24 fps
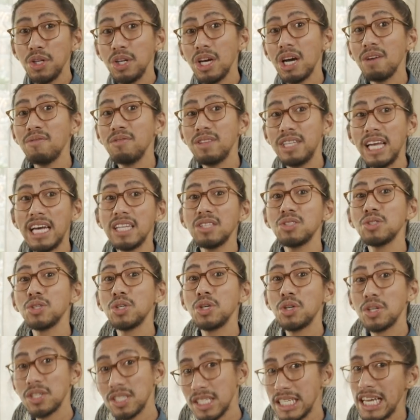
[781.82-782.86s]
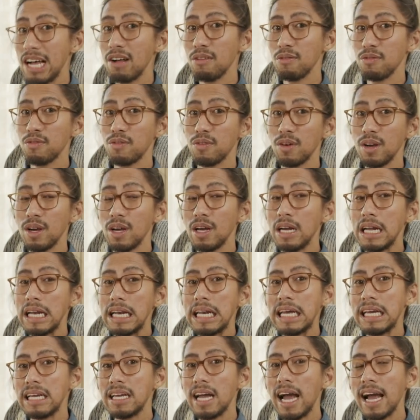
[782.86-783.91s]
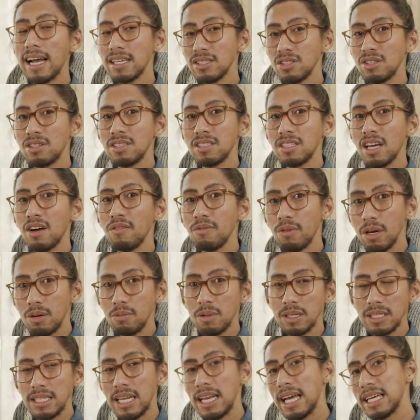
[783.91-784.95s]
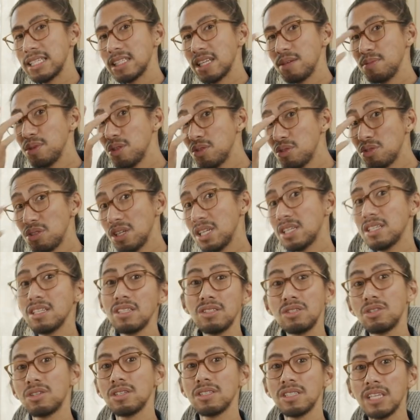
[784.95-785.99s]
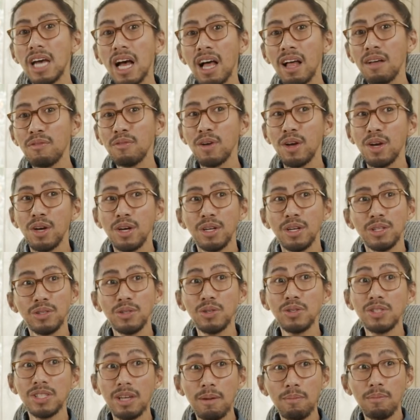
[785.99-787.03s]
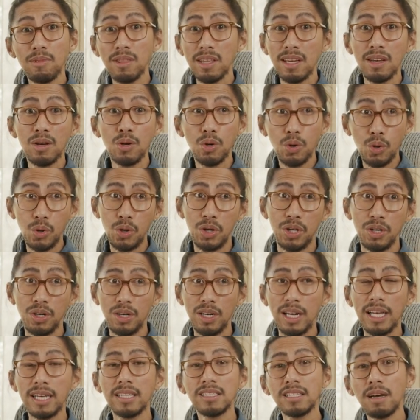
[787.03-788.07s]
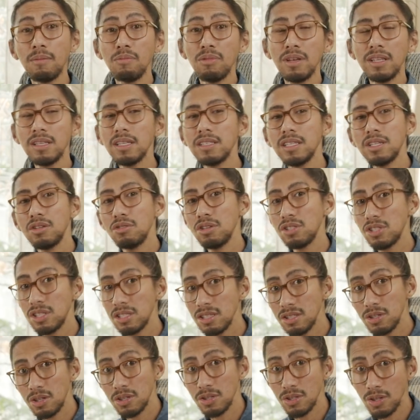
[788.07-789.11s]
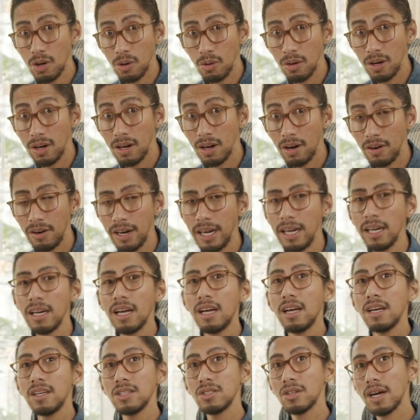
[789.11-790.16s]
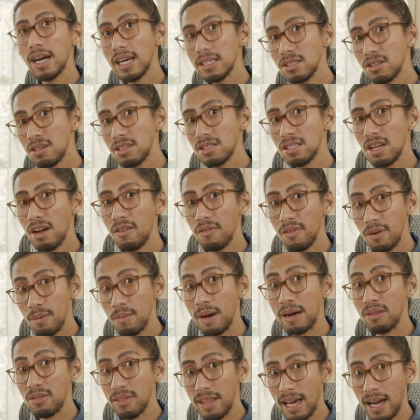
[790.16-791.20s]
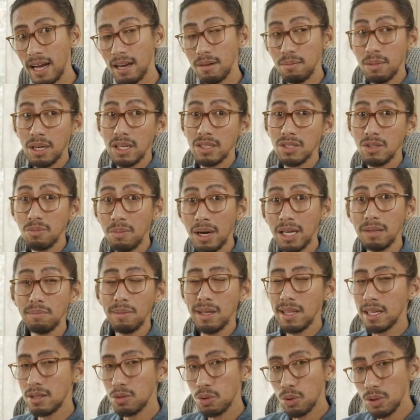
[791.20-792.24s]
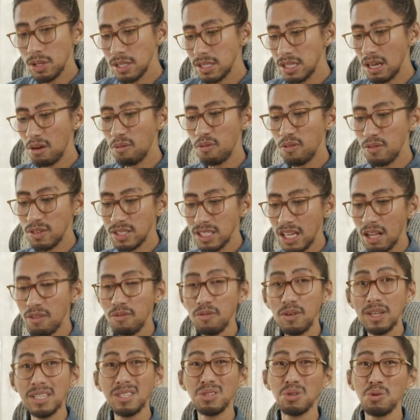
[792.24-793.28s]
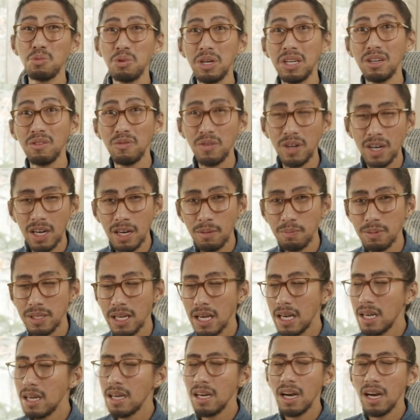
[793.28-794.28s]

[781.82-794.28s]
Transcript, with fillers: You have debt to yourself. Like, ask yourself, when was the last time you treated yourself to something good? Like something that enriches your soul, all right? So ask yourself about that, because you might be that whole selfless Queen of Cups.